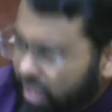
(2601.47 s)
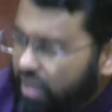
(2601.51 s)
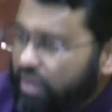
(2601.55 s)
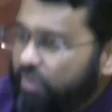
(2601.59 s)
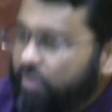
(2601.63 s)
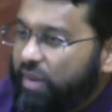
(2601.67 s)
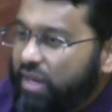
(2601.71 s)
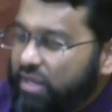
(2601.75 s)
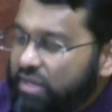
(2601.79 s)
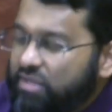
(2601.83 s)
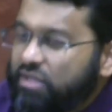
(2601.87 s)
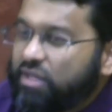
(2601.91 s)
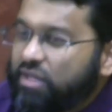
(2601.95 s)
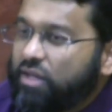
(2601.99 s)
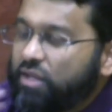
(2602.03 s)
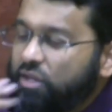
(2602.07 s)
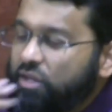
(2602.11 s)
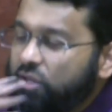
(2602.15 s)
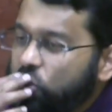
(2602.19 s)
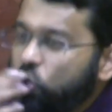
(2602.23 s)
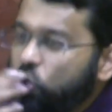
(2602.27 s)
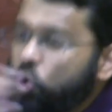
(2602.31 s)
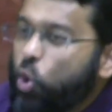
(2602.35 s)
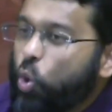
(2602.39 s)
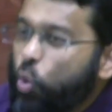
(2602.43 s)
it basically,
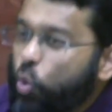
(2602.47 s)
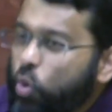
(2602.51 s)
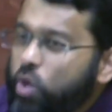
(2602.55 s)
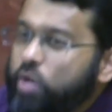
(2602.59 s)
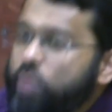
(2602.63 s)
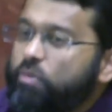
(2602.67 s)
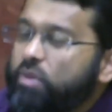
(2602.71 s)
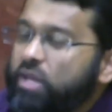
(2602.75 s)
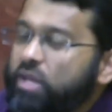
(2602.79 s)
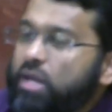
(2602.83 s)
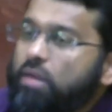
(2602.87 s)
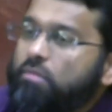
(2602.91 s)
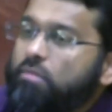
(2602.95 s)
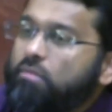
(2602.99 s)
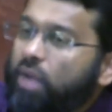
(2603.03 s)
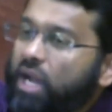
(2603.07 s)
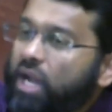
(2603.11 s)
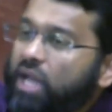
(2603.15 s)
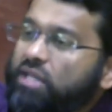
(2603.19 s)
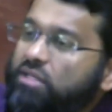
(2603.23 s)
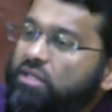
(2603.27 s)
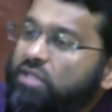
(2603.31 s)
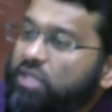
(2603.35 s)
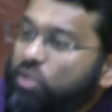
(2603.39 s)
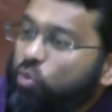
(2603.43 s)
you would be a
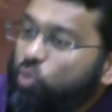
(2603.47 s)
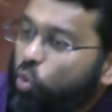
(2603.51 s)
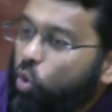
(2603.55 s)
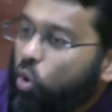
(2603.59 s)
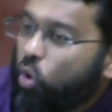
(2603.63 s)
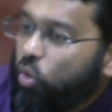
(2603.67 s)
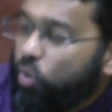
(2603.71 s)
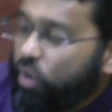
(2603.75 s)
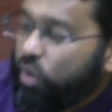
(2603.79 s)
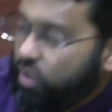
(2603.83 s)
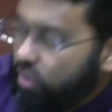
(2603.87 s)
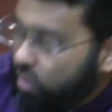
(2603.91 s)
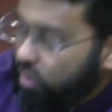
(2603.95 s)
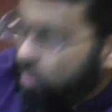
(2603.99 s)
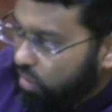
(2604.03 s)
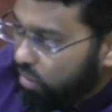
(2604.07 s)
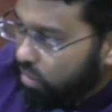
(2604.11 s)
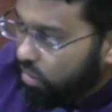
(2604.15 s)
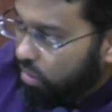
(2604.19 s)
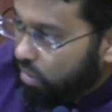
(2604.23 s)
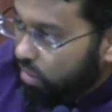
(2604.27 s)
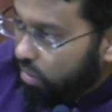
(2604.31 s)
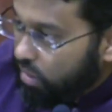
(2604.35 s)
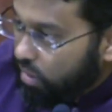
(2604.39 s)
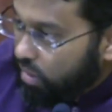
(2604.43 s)
mighty warrior
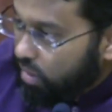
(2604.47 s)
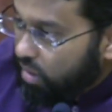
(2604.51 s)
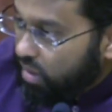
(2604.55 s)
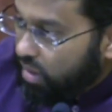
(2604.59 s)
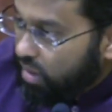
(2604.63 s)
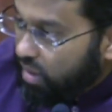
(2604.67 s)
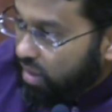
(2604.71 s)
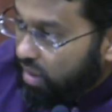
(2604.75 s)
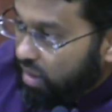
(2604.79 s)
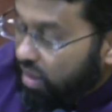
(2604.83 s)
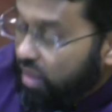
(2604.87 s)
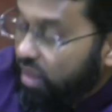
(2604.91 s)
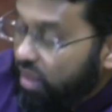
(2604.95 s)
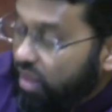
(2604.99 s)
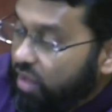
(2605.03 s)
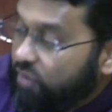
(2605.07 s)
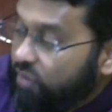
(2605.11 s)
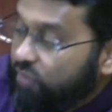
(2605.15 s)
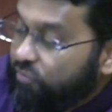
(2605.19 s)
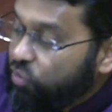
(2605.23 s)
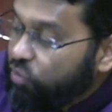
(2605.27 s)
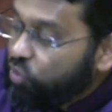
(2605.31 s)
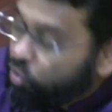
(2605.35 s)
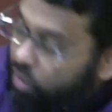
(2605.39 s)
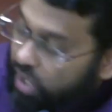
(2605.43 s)

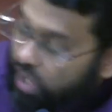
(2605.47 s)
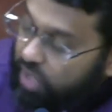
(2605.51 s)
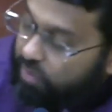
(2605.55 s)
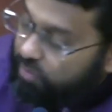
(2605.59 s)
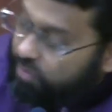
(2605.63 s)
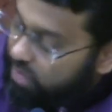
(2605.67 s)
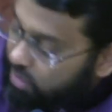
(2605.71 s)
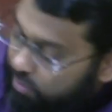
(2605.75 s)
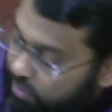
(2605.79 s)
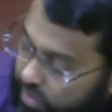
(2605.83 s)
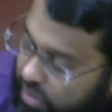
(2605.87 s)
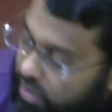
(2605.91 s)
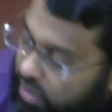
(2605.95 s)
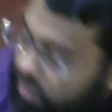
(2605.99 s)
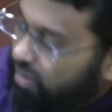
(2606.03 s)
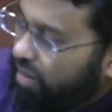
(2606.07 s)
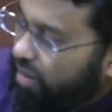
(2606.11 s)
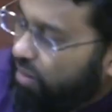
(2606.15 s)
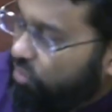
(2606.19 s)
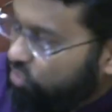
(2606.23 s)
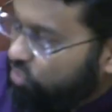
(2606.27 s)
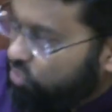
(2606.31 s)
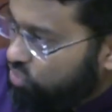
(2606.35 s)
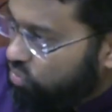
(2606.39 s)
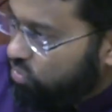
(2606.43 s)
if you had people
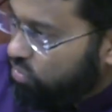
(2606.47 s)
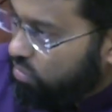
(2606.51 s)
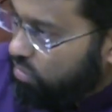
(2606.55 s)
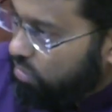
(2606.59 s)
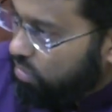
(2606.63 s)
around you.